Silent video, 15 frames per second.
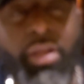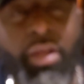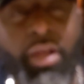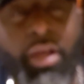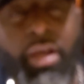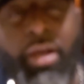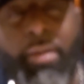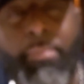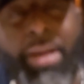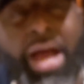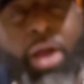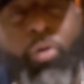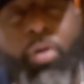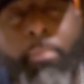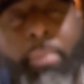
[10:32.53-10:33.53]

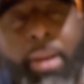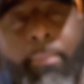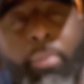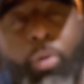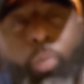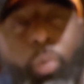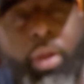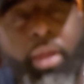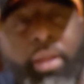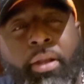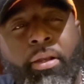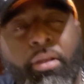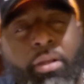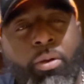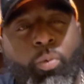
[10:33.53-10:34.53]
I remember
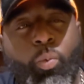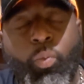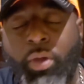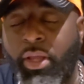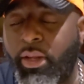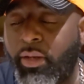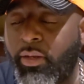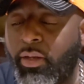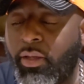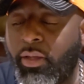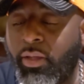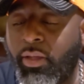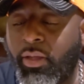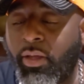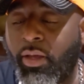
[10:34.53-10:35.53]
when
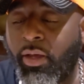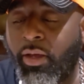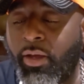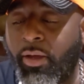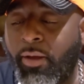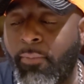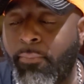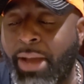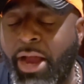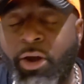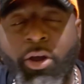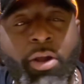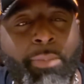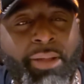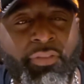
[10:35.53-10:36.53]
I
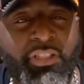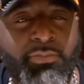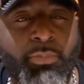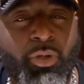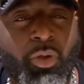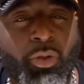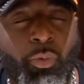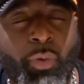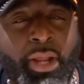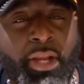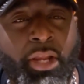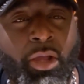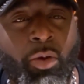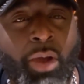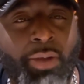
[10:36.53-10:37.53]
heard about this book on the
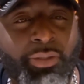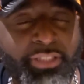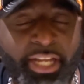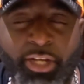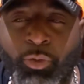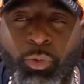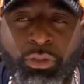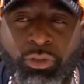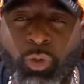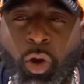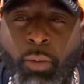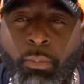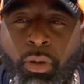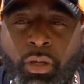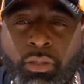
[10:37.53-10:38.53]
radio. I was headed to a
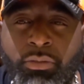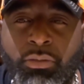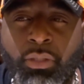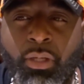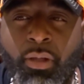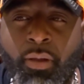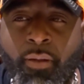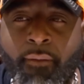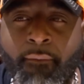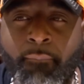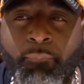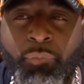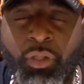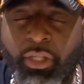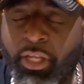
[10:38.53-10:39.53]
Starbucks
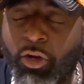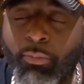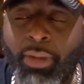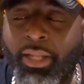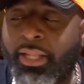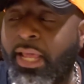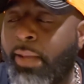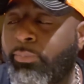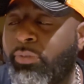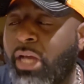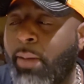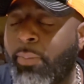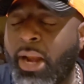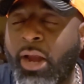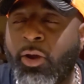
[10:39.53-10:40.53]
to get on my
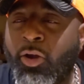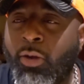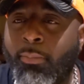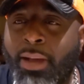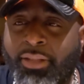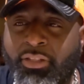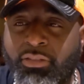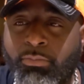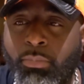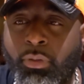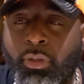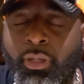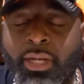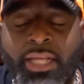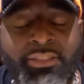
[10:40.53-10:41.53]
laptop, and I heard about this
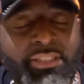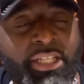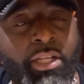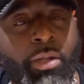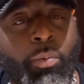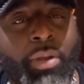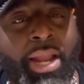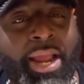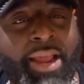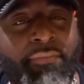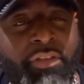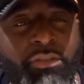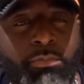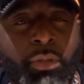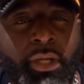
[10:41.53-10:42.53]
book, and I said, you know what, I have
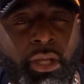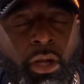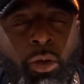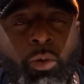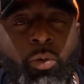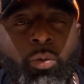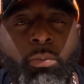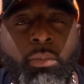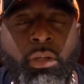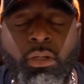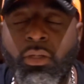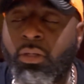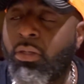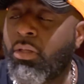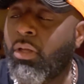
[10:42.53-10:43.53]
this book at home.
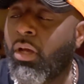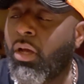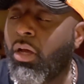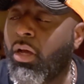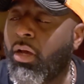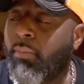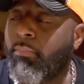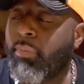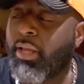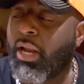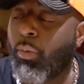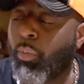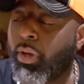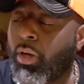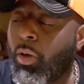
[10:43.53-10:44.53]
And I
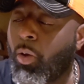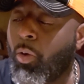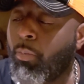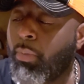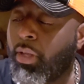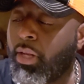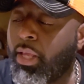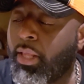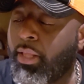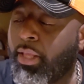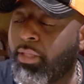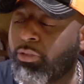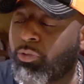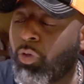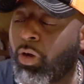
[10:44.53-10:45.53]
went home
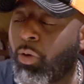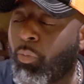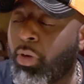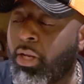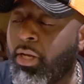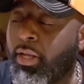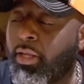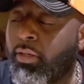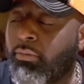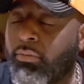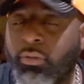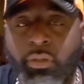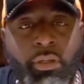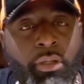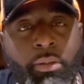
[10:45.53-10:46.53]
and started reading it.
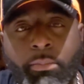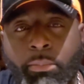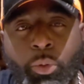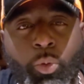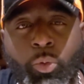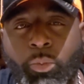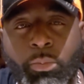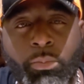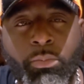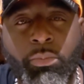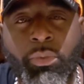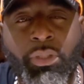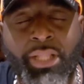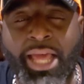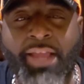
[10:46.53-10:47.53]
Boom,
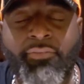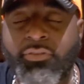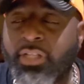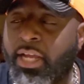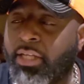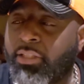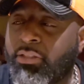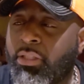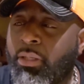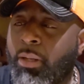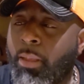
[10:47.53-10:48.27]
life-changing.